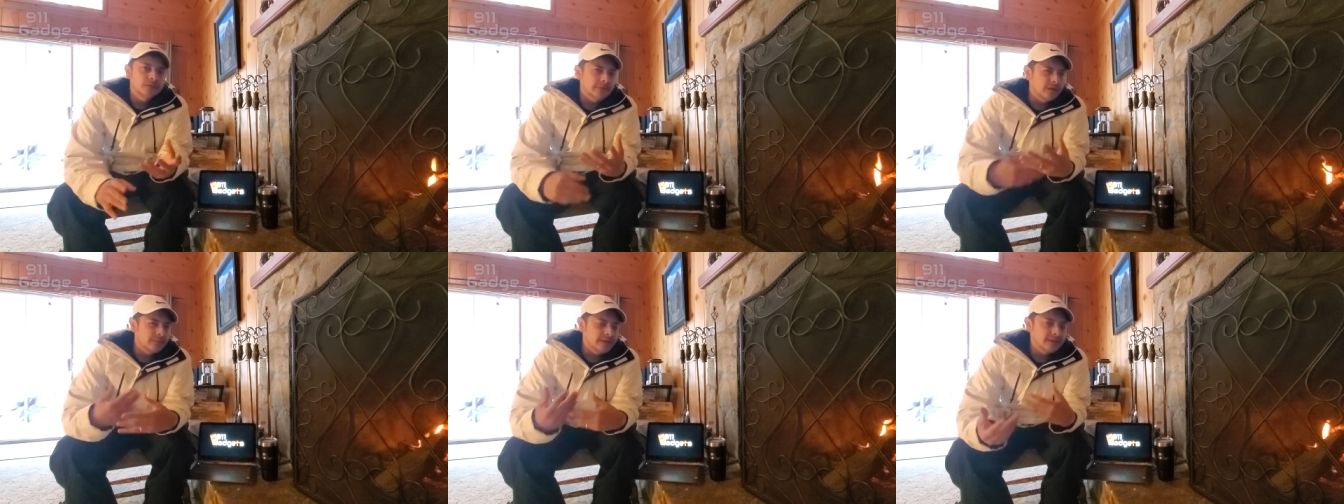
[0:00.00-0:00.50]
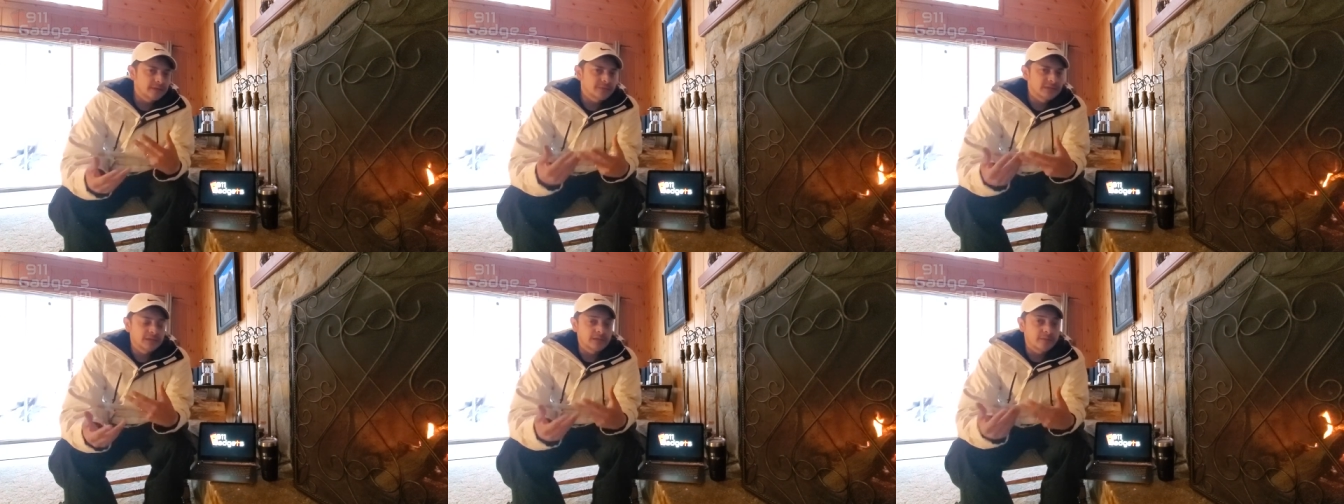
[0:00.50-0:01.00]
Now you might th
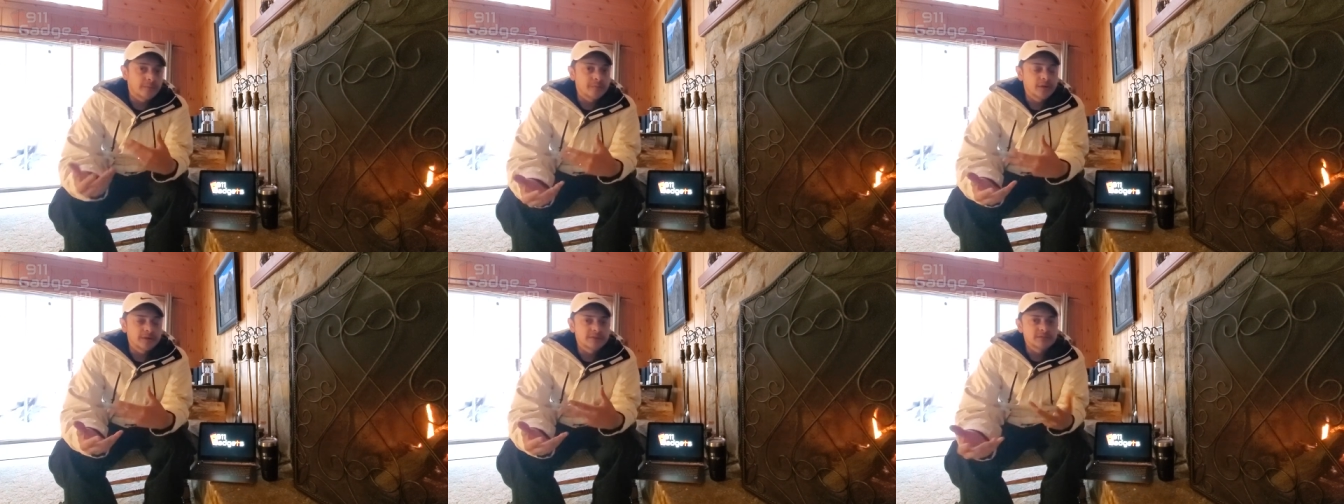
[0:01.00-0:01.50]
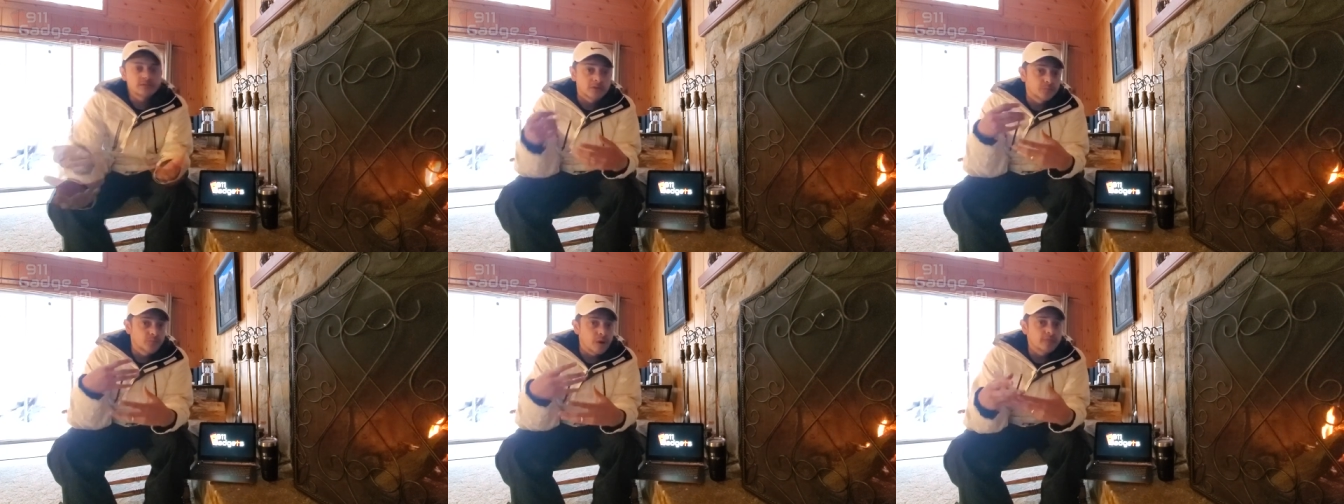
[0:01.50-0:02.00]
be thinking about parts. You
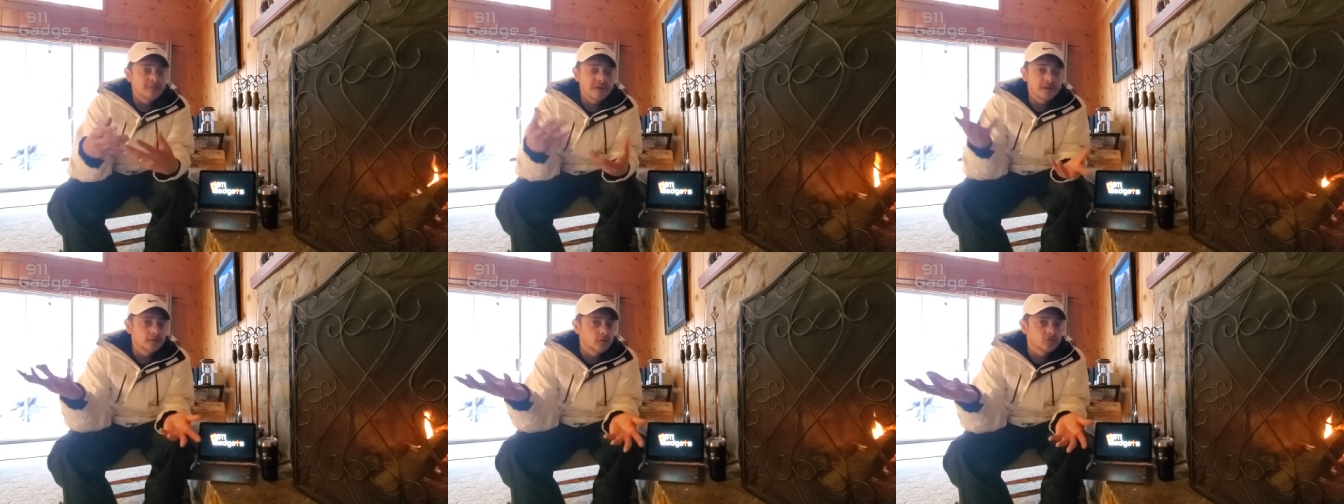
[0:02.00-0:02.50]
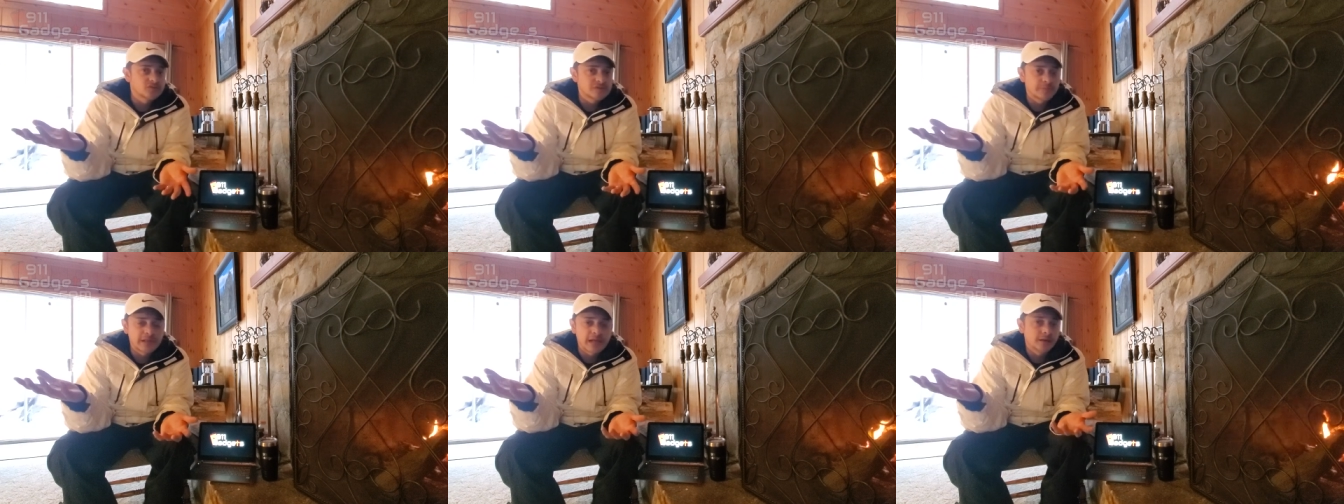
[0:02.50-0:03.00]
can probably find a local
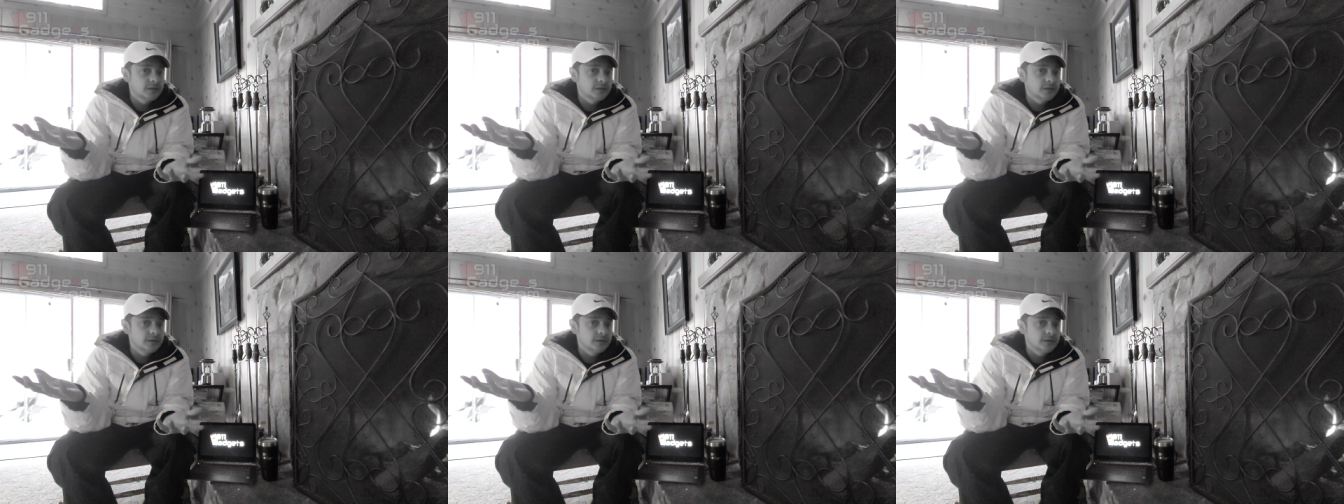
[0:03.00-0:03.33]
supplier.